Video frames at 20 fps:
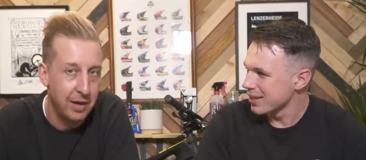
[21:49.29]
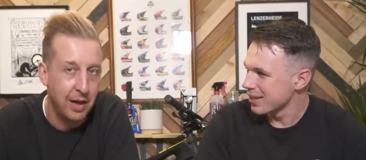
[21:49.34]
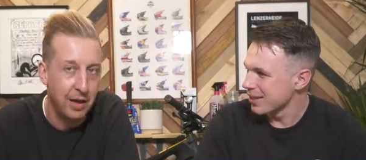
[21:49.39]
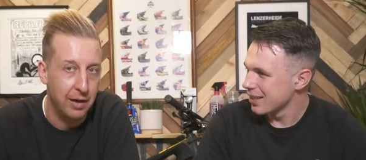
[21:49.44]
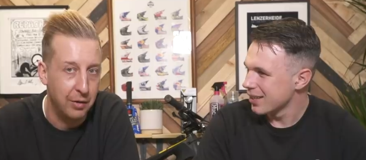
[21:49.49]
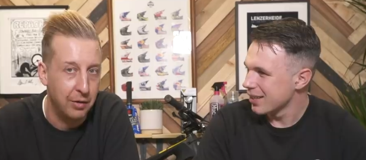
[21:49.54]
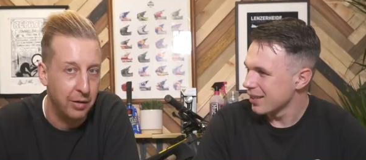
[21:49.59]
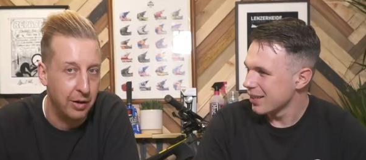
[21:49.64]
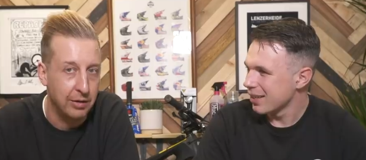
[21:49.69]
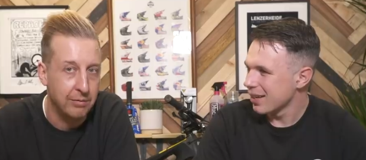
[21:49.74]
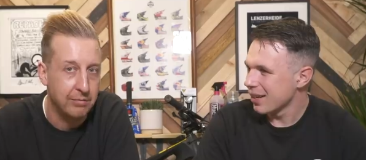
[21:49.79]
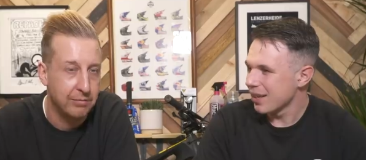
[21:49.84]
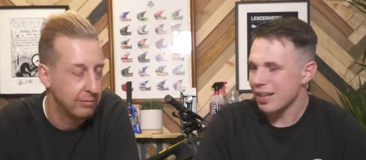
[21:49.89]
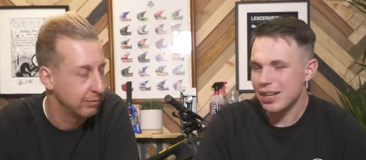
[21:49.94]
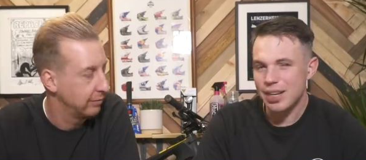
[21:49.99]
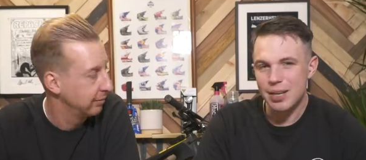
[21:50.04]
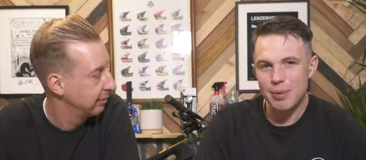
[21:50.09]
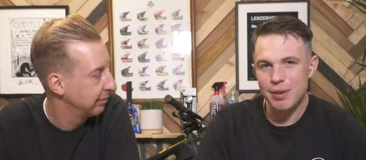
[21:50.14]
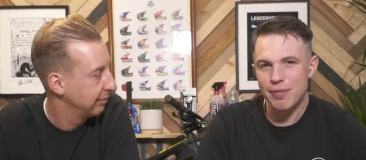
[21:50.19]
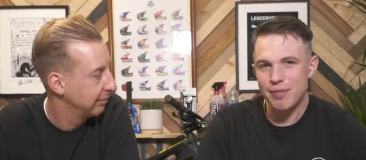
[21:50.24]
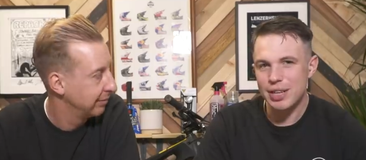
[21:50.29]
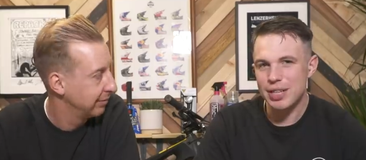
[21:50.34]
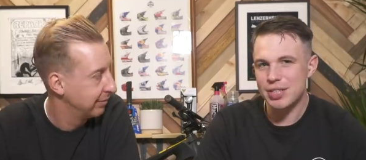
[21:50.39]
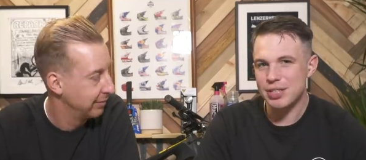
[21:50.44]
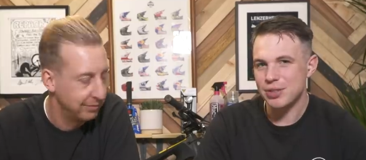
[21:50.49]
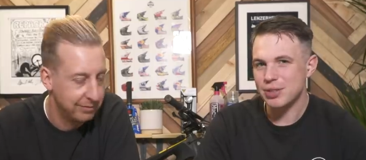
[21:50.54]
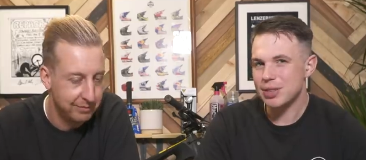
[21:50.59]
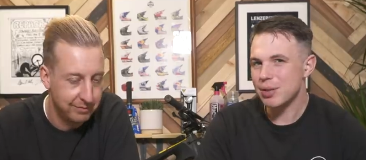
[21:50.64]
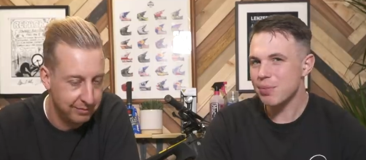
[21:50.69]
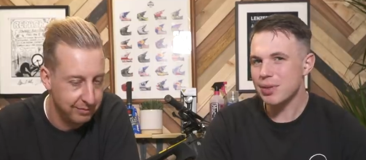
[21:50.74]
Speaker 1: All right. That could be a
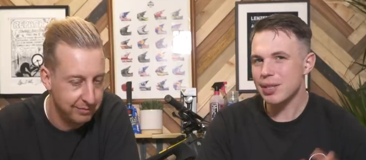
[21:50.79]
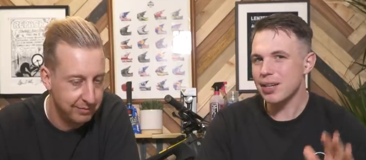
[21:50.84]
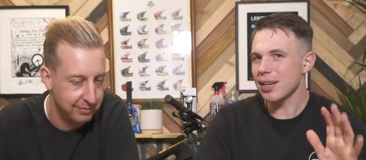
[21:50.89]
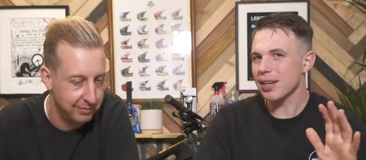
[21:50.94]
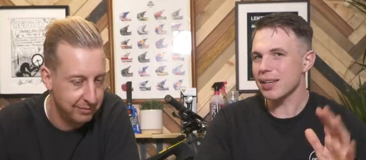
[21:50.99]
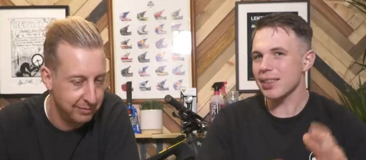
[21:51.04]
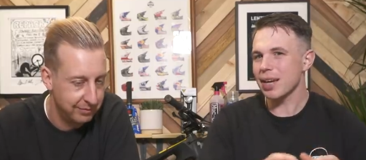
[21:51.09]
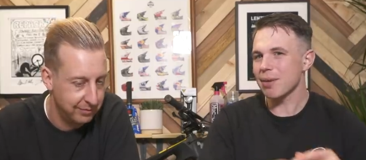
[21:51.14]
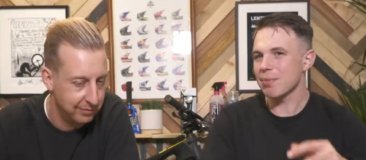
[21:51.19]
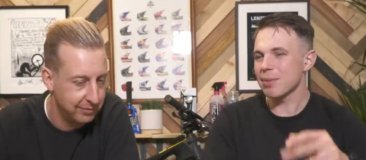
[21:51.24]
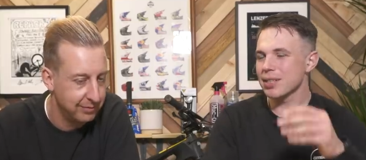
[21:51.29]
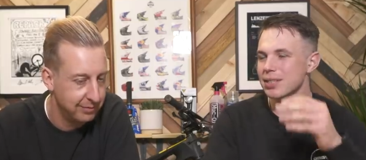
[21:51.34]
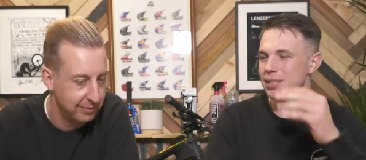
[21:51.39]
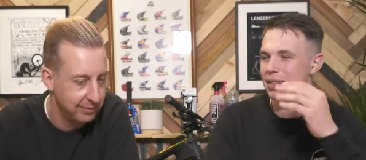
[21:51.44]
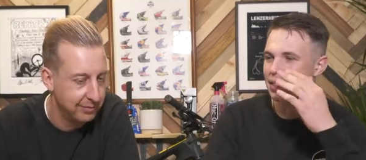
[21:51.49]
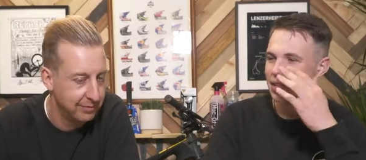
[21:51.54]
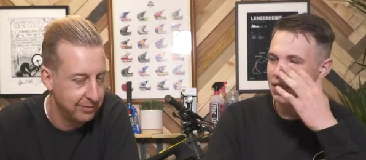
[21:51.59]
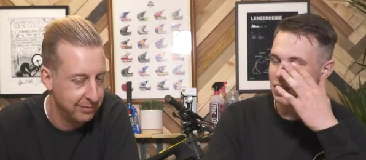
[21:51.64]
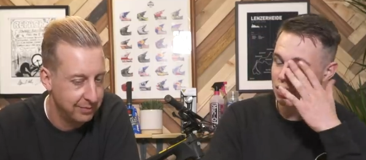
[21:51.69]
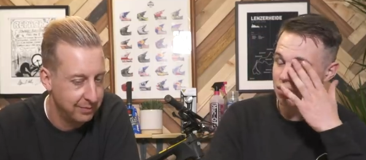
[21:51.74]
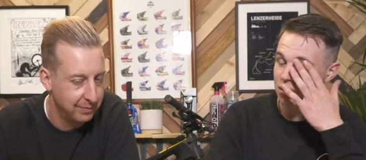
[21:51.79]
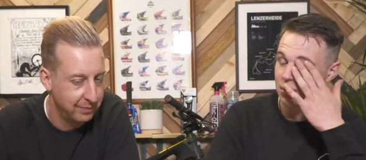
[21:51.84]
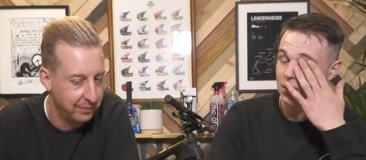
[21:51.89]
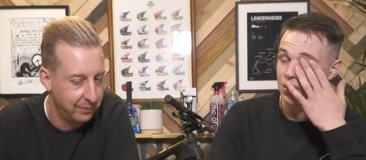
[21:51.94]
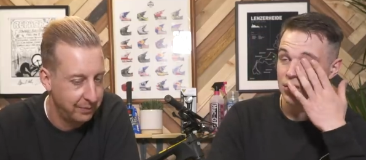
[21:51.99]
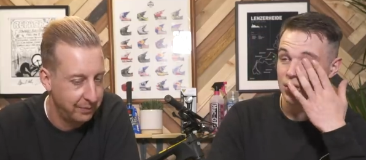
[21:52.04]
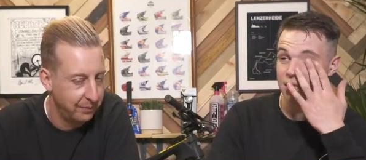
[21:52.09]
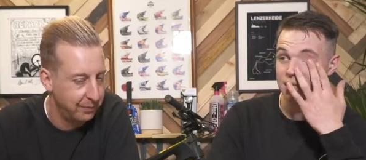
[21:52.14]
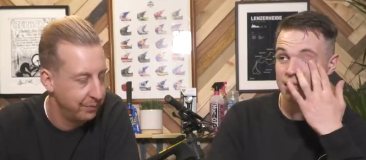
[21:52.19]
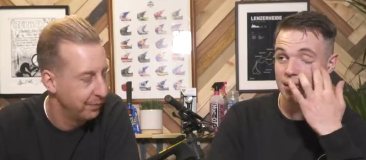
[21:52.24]
feature or something like that because I think it's just so
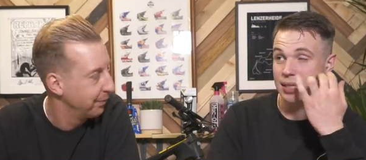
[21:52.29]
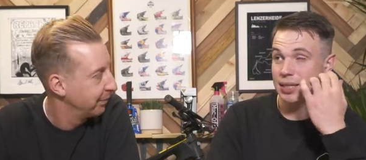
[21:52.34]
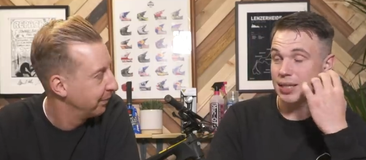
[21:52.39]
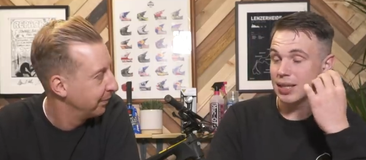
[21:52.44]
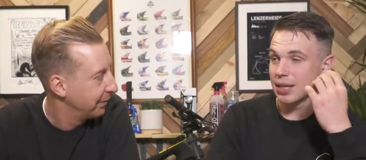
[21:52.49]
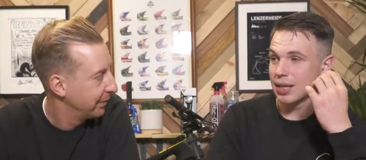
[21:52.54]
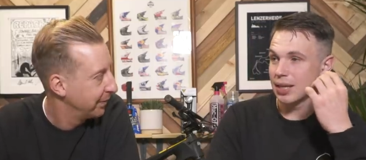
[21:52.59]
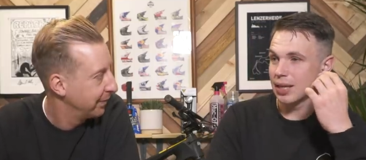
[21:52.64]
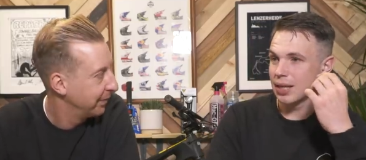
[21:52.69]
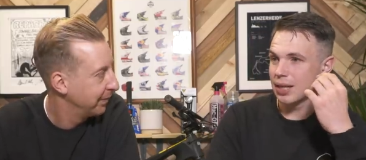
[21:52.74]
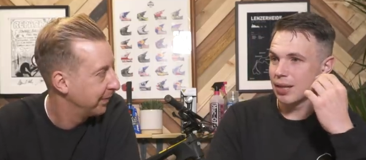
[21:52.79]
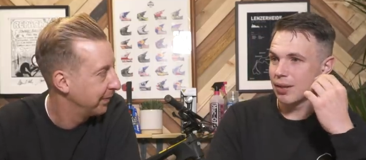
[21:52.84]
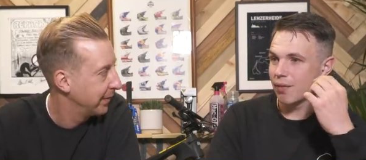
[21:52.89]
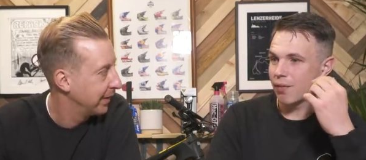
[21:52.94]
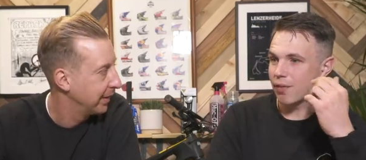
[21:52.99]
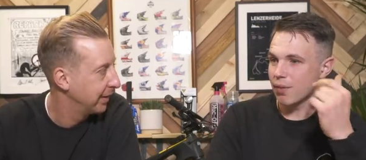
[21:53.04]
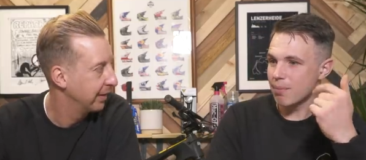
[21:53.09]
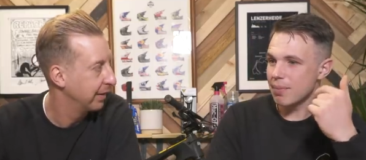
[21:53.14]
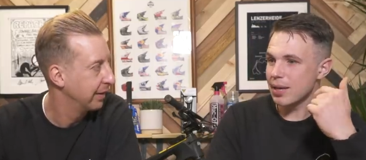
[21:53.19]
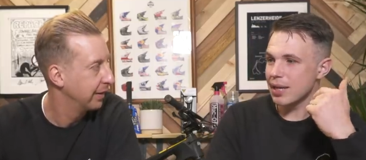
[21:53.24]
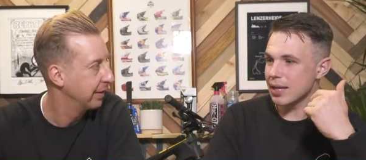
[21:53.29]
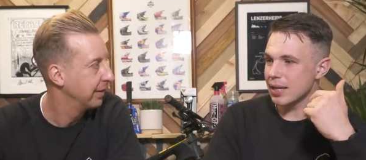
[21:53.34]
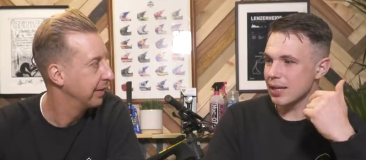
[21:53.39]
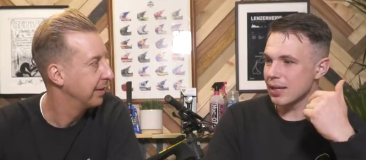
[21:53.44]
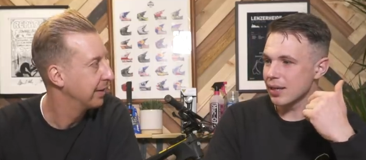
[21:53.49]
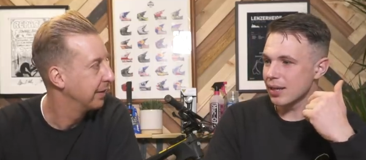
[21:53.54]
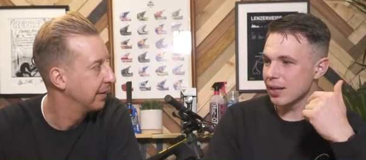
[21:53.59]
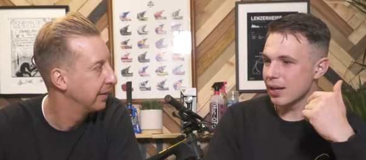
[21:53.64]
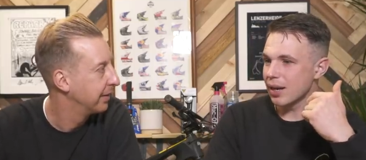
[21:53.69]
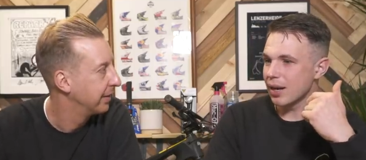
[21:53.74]
interesting. For me,